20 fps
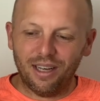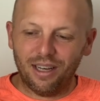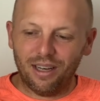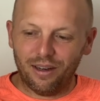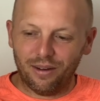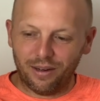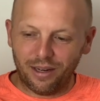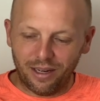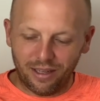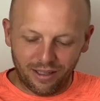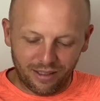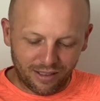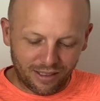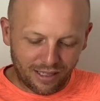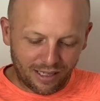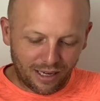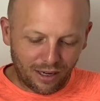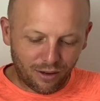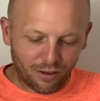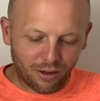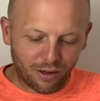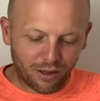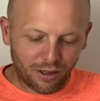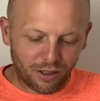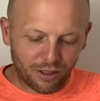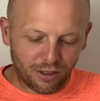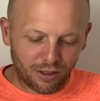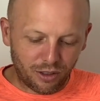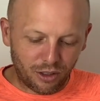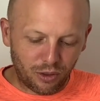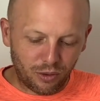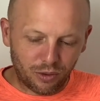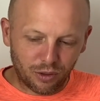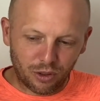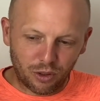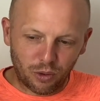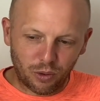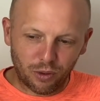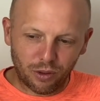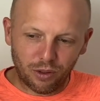Okay, let's get out our
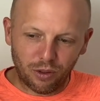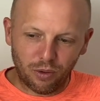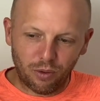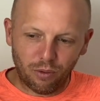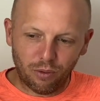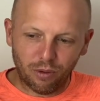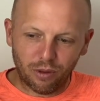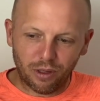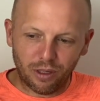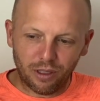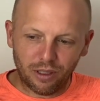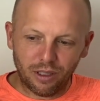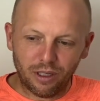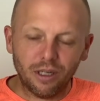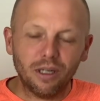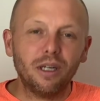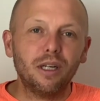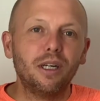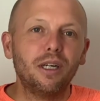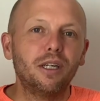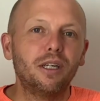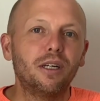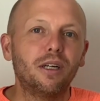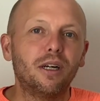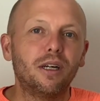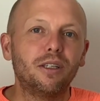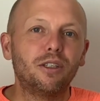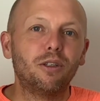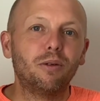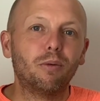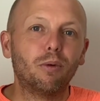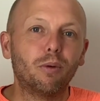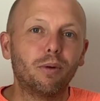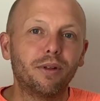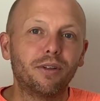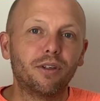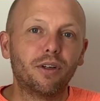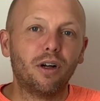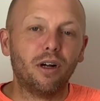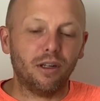unicorn horn. Do you remember what
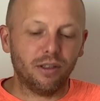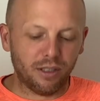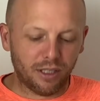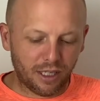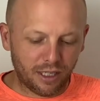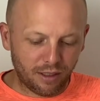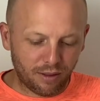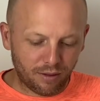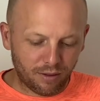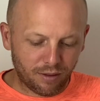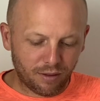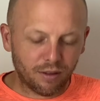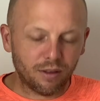it's called again?